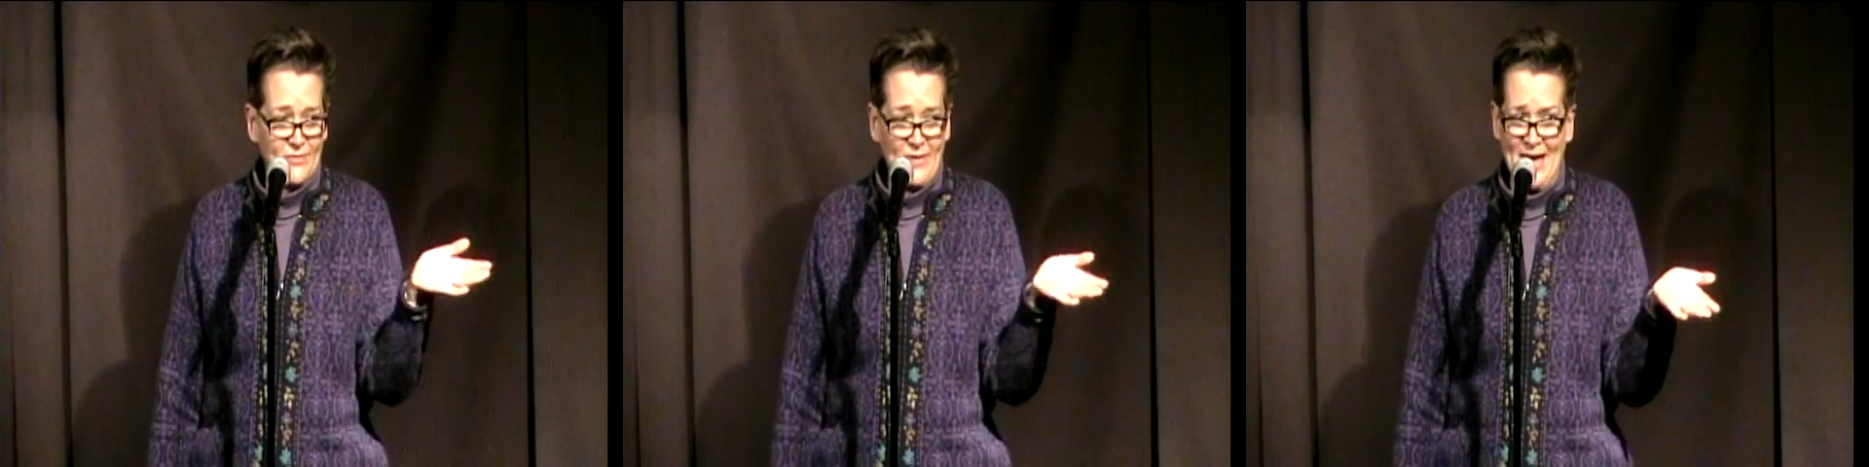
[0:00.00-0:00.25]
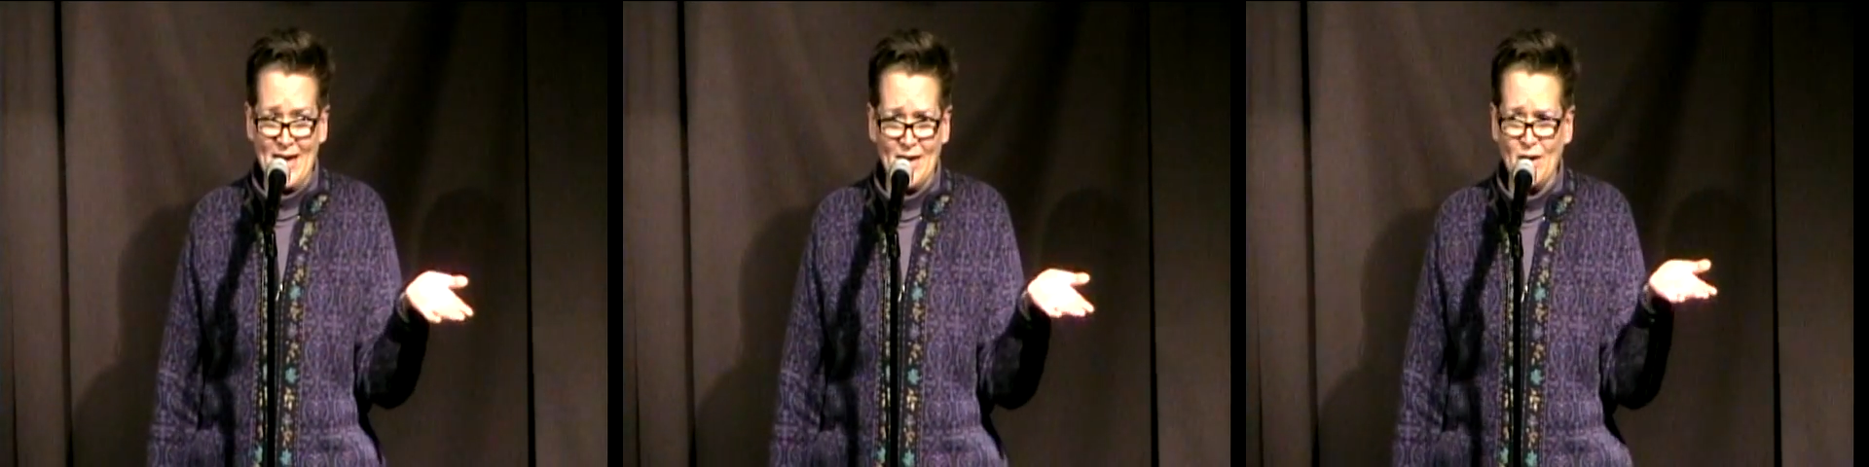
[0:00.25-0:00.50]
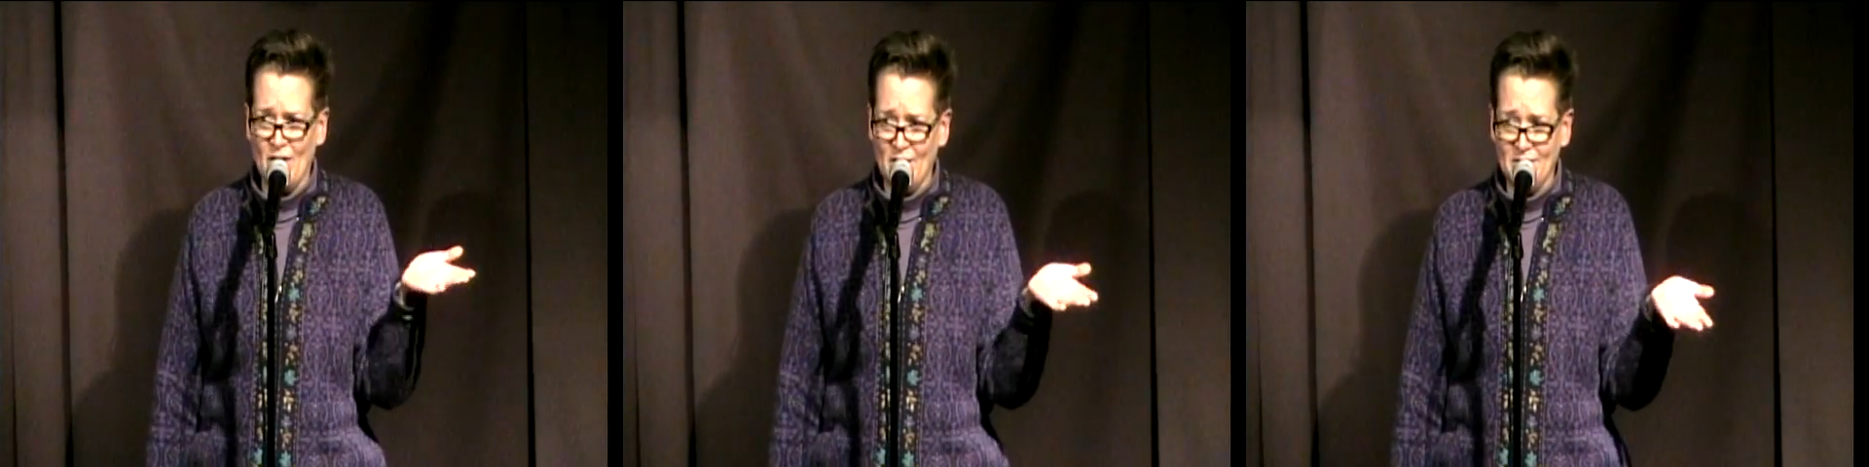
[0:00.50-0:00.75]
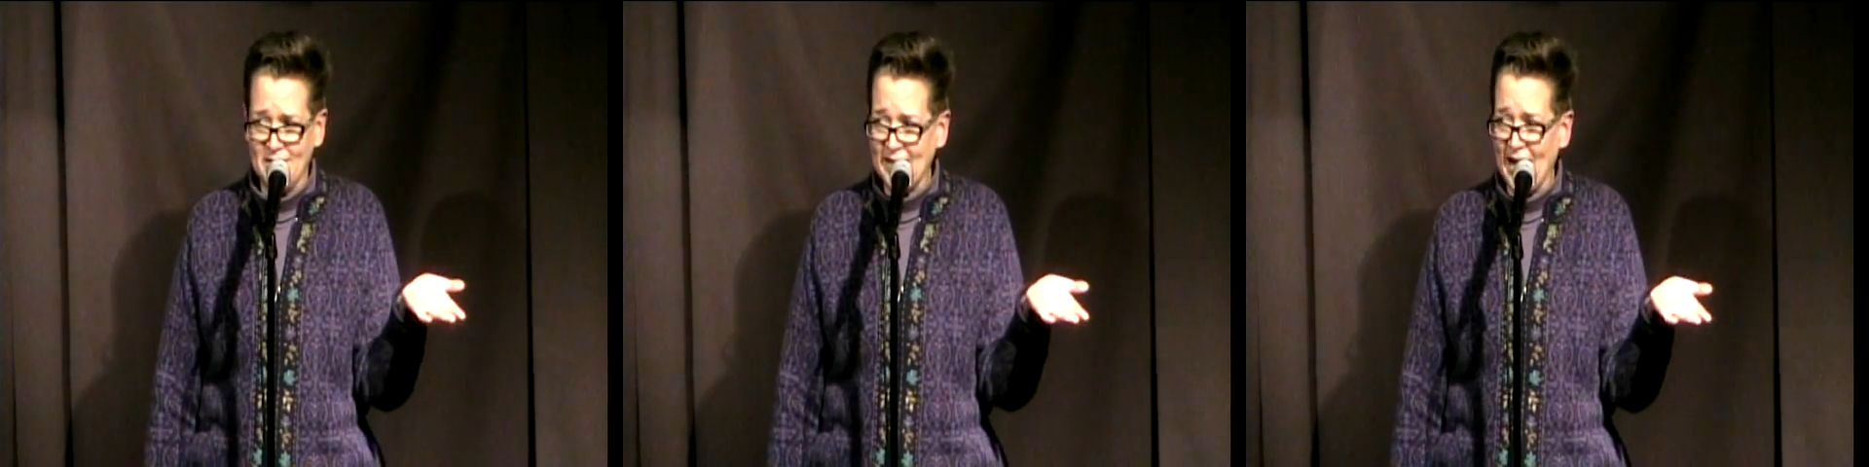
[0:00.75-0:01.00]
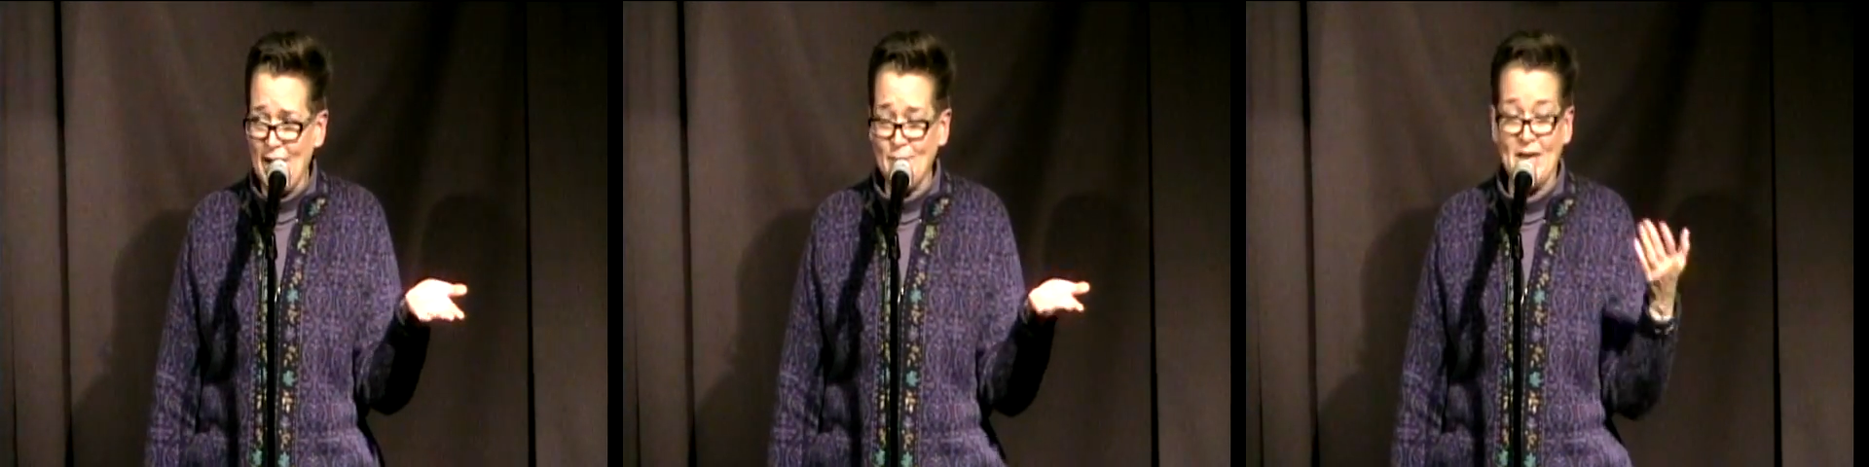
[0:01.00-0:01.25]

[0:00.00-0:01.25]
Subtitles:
faggot all the time.